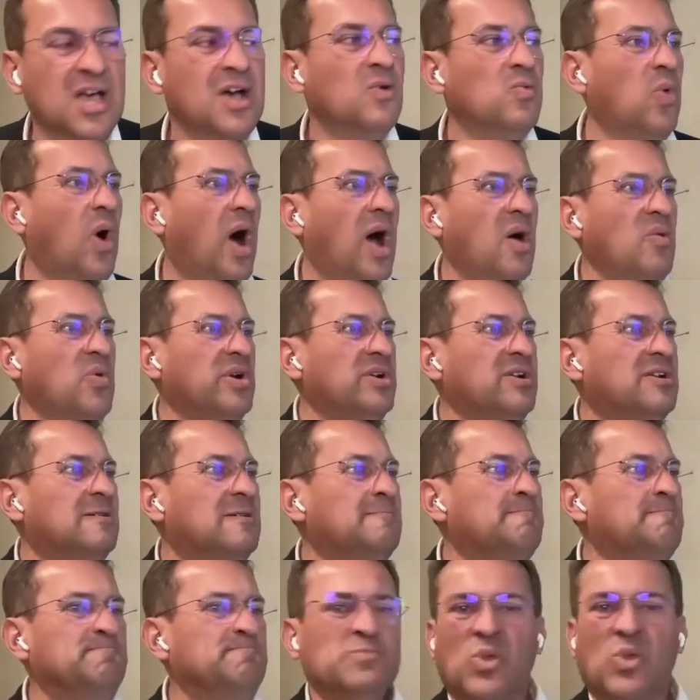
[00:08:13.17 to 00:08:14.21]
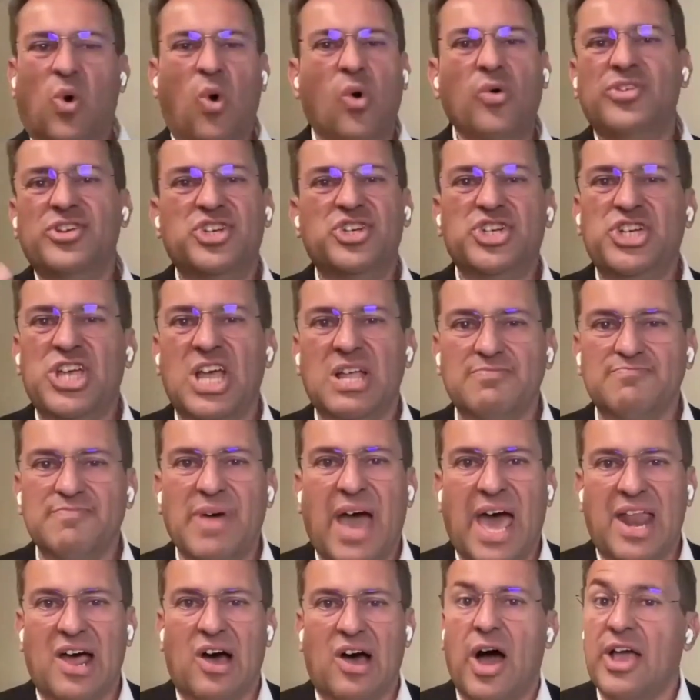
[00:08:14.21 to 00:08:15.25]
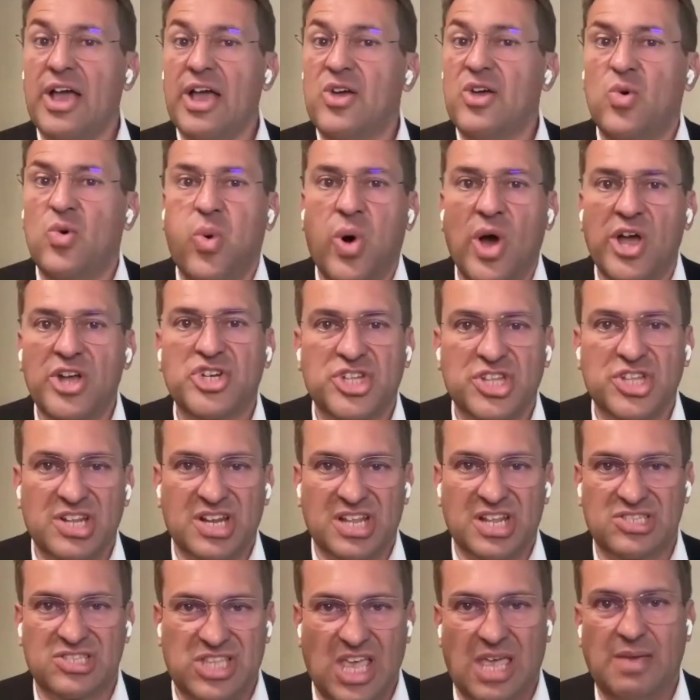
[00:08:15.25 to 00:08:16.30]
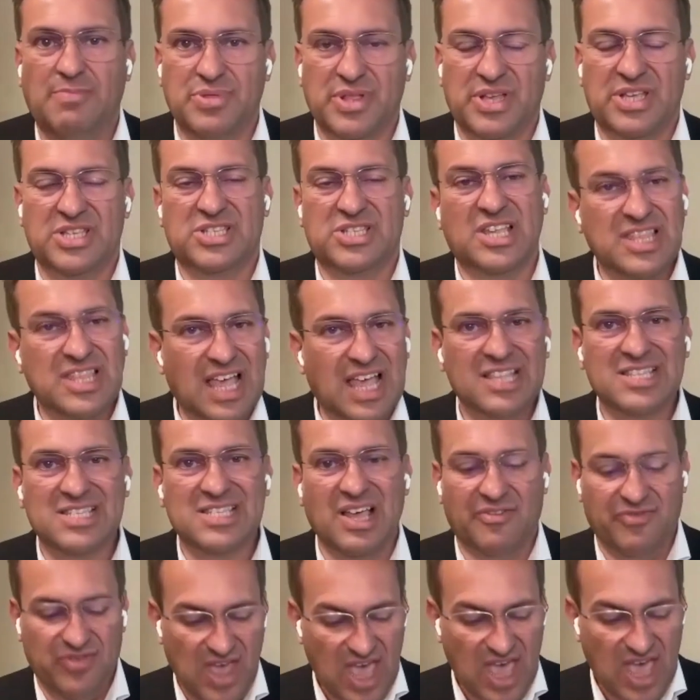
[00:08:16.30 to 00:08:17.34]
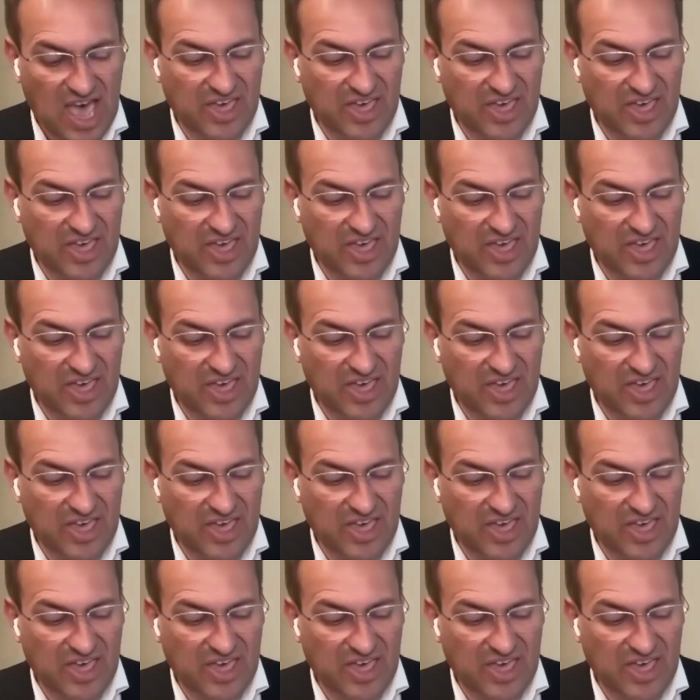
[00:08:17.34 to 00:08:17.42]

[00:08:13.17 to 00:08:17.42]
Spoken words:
Why would all this shit matter? I question it deeply. So that stuff.